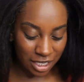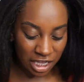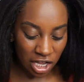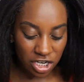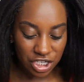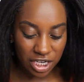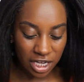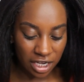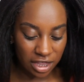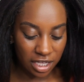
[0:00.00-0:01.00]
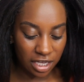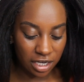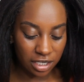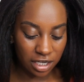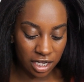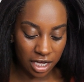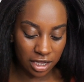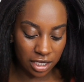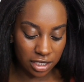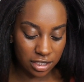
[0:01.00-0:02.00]
Launching anything like
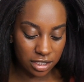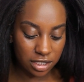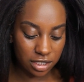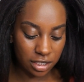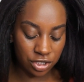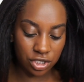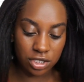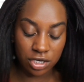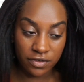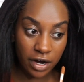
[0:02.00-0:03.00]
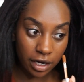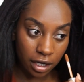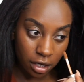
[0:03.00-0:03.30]
this, it's just nerve-wracking,